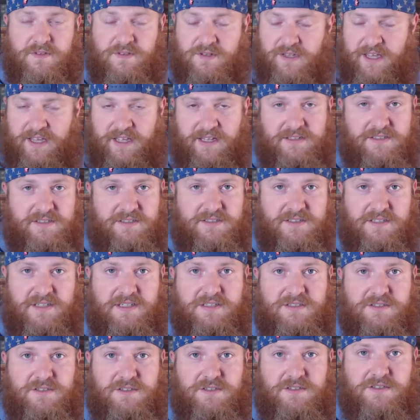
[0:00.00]
kids and
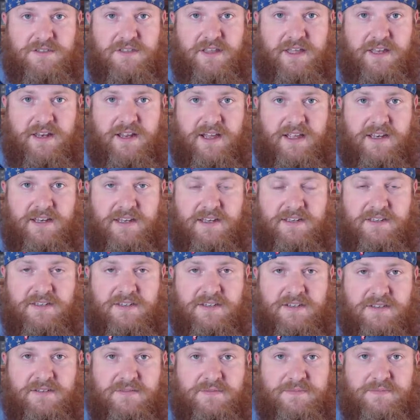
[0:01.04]
teachers that I need
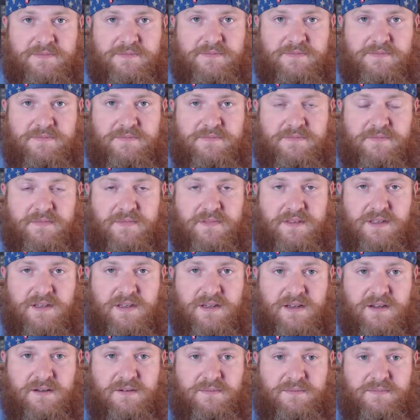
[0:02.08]
to
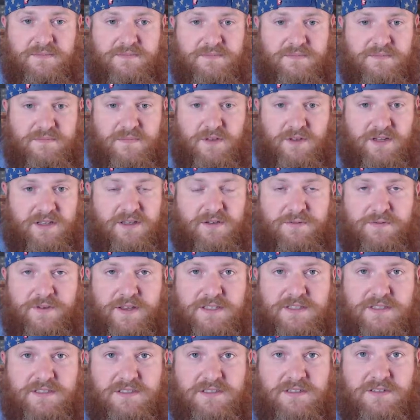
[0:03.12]
um, look at their
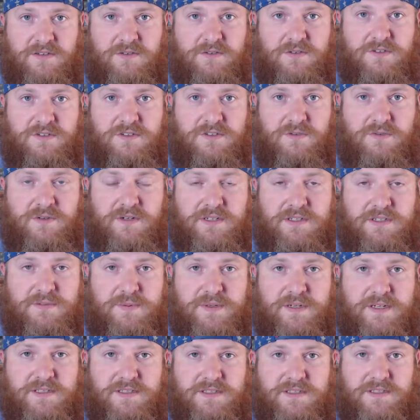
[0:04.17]
faces and know their stories
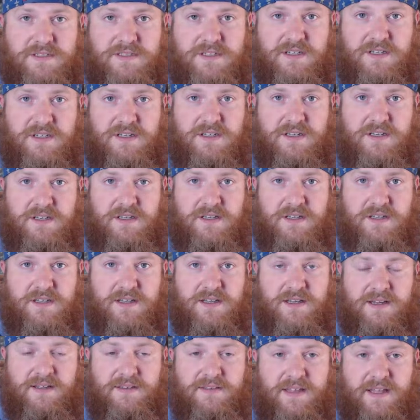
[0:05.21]
because
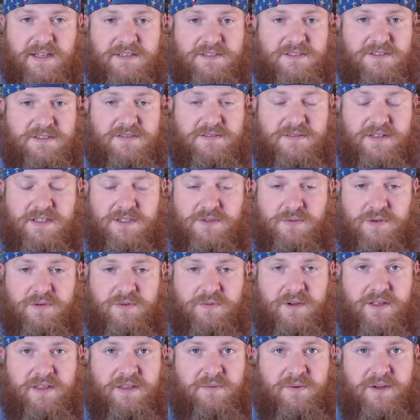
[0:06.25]
uh, that's that's
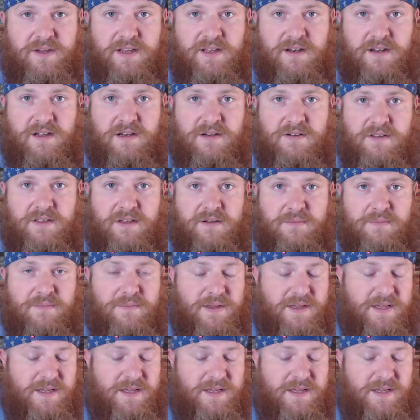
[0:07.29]
one way that we can honor them.